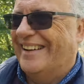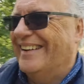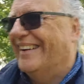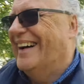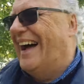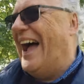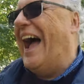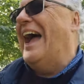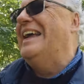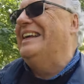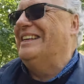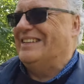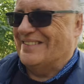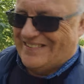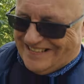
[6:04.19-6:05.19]
I
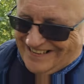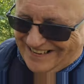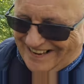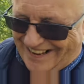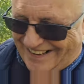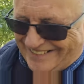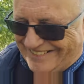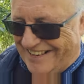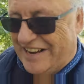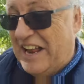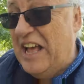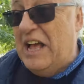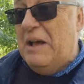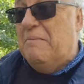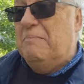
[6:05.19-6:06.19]
hate doing the gardening,
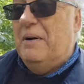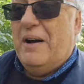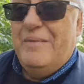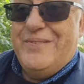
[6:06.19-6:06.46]
but